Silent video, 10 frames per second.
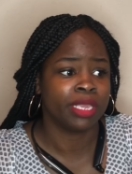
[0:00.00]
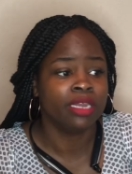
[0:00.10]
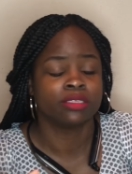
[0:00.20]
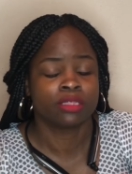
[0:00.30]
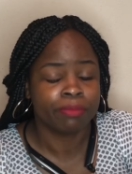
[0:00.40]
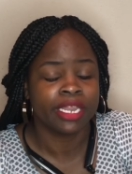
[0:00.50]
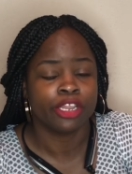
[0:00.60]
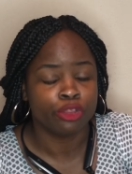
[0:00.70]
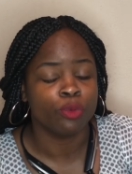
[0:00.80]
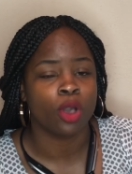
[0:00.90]
penis done been
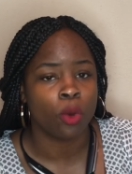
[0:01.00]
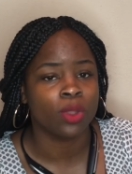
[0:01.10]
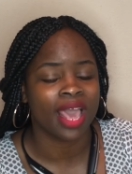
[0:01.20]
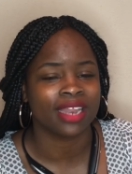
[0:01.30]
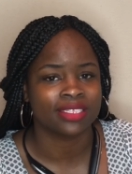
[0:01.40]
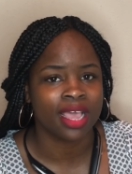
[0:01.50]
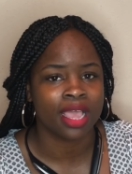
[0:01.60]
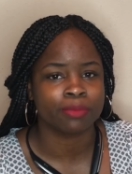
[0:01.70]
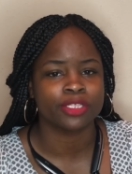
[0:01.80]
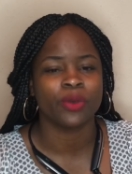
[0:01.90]
in you a whole lot of
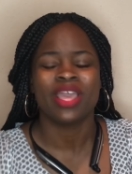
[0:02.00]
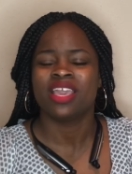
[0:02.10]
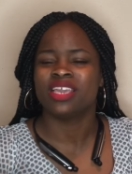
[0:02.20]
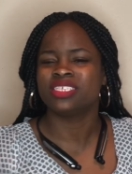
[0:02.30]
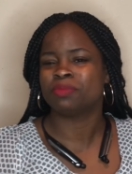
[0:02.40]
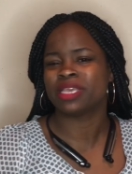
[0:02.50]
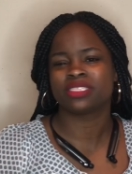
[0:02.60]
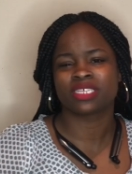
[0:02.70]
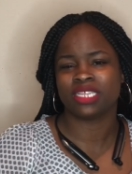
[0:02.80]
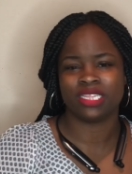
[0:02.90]
times. So it's
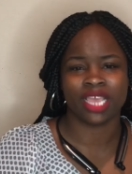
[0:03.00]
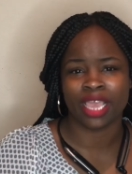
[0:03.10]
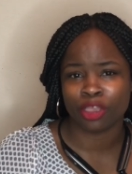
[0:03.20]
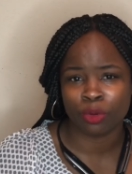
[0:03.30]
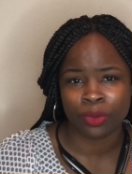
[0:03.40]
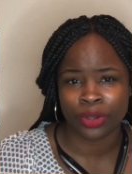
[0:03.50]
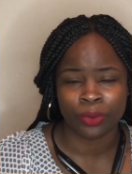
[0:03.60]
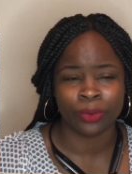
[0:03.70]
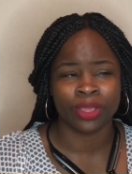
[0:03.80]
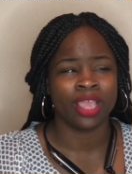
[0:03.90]
basically that going
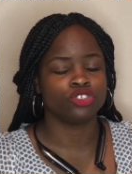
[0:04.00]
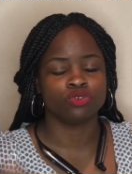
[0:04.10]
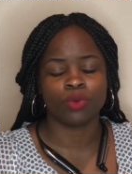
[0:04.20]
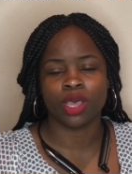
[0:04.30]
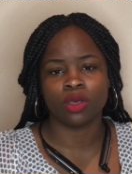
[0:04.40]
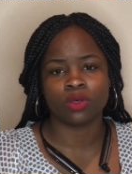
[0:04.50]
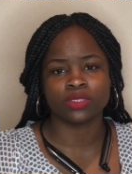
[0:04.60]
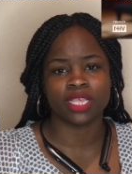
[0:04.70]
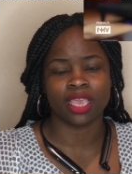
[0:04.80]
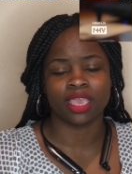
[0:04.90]
on.
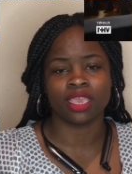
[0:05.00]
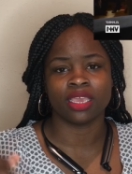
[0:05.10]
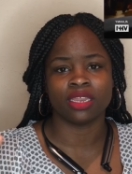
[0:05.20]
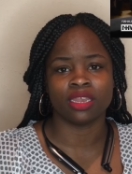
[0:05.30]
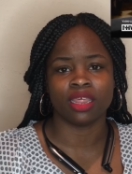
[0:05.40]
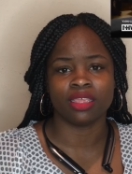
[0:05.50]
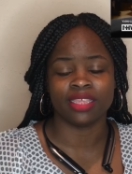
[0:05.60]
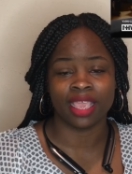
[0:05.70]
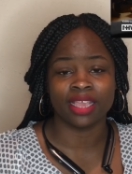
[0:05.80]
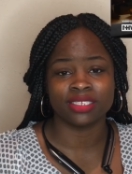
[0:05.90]
Jewels and
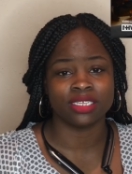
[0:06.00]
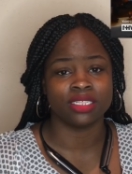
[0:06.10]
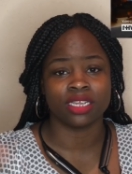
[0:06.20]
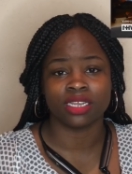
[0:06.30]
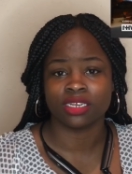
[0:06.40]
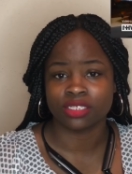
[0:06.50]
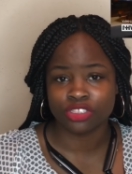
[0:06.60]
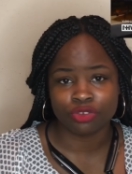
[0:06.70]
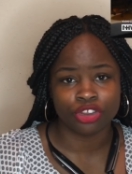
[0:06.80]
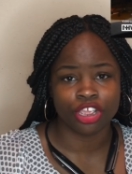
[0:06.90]
Yandy, they're in the
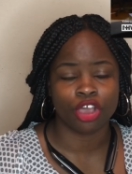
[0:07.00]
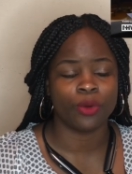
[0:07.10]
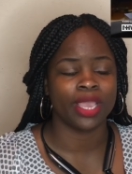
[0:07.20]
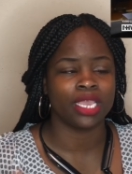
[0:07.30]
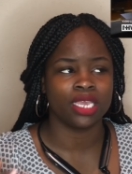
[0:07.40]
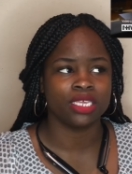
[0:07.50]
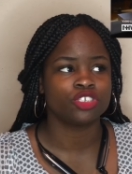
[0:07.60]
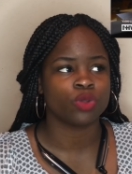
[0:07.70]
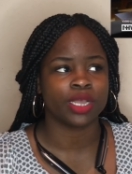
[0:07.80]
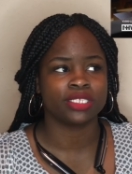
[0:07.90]
studio, and
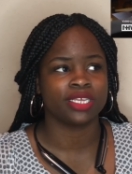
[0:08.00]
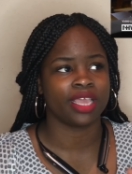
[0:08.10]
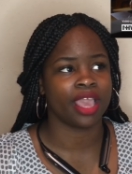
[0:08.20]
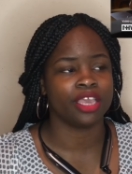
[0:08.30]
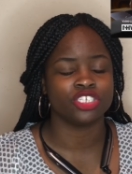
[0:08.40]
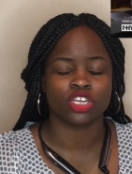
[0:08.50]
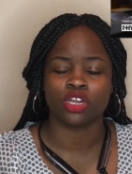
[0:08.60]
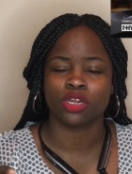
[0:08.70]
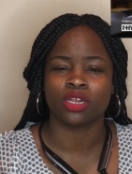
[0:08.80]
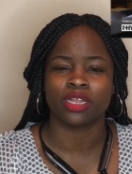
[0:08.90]
he's trying to gauge
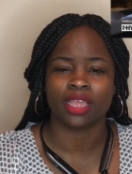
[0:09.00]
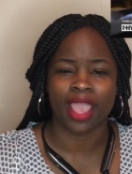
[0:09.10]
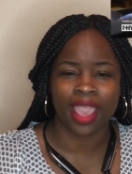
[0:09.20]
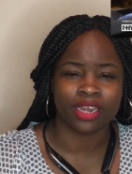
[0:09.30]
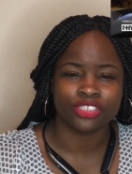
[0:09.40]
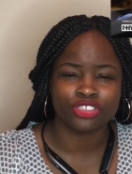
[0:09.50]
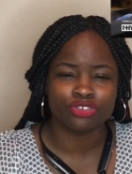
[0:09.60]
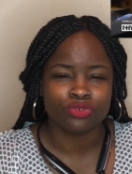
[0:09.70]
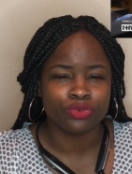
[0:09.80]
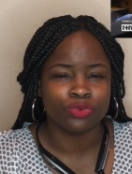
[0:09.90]
her
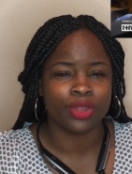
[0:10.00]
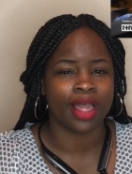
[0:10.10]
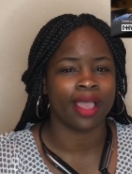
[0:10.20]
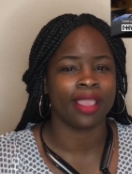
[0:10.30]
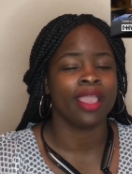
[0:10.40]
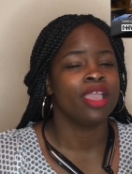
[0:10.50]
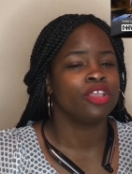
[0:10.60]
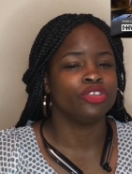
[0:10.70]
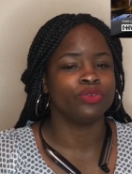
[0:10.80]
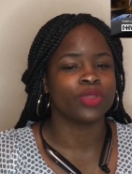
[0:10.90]
attitude, like,
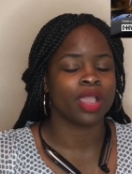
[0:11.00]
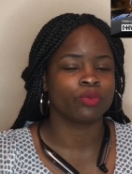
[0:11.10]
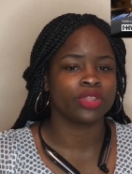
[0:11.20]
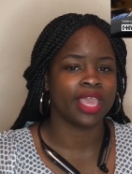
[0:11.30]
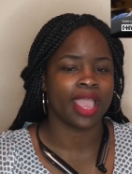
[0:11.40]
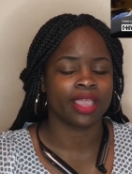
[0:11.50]
you're not really